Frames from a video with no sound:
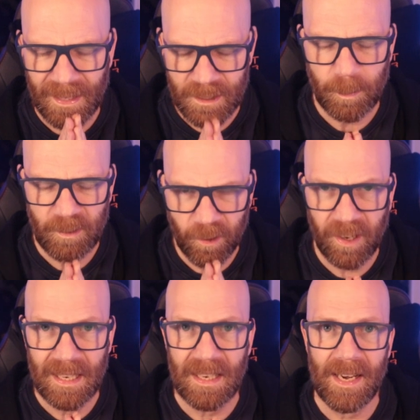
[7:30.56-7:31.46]
Let's be
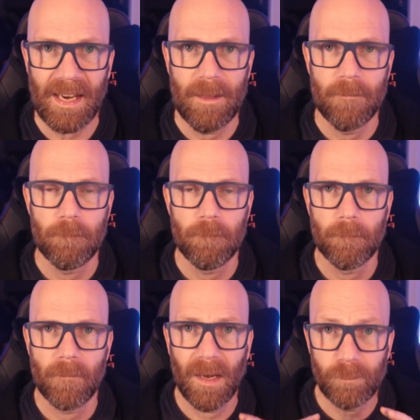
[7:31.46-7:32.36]
very clear.
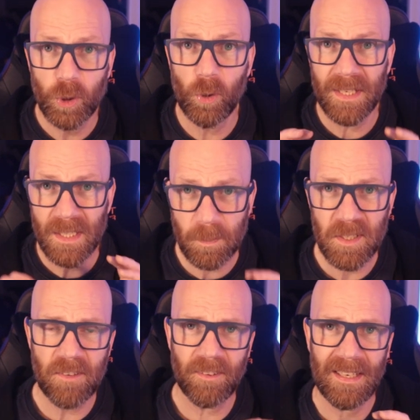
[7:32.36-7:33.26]
I'm talking
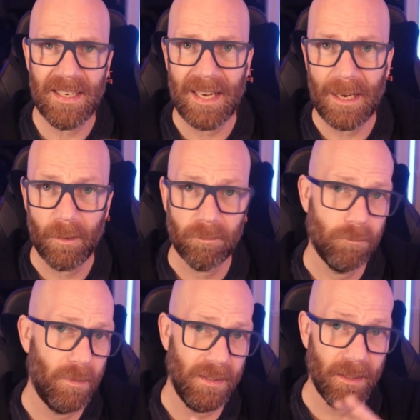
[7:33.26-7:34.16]
specifically here,
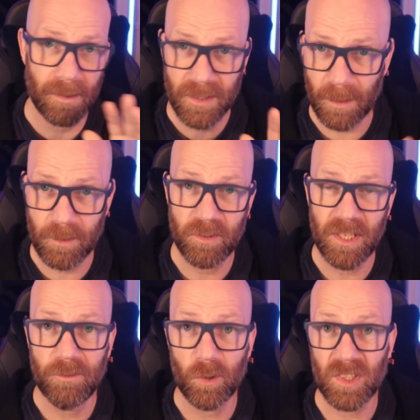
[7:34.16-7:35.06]
when, you know, in terms of
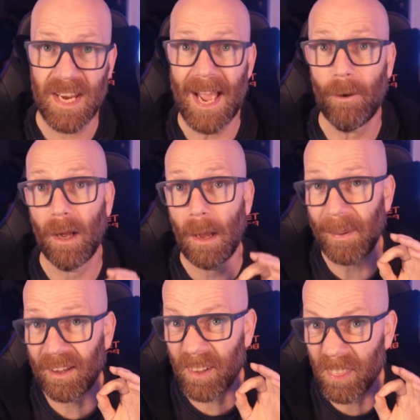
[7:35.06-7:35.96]
GeForce Now,
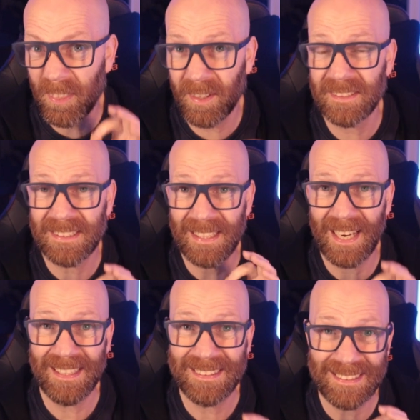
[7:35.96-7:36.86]
about the
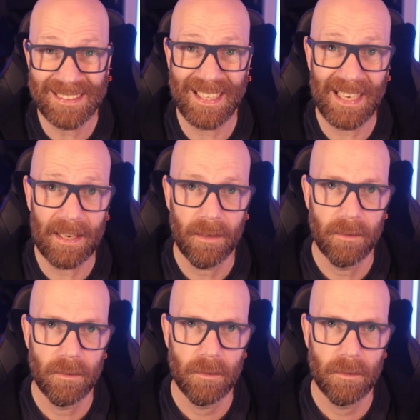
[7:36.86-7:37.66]
3080 tier,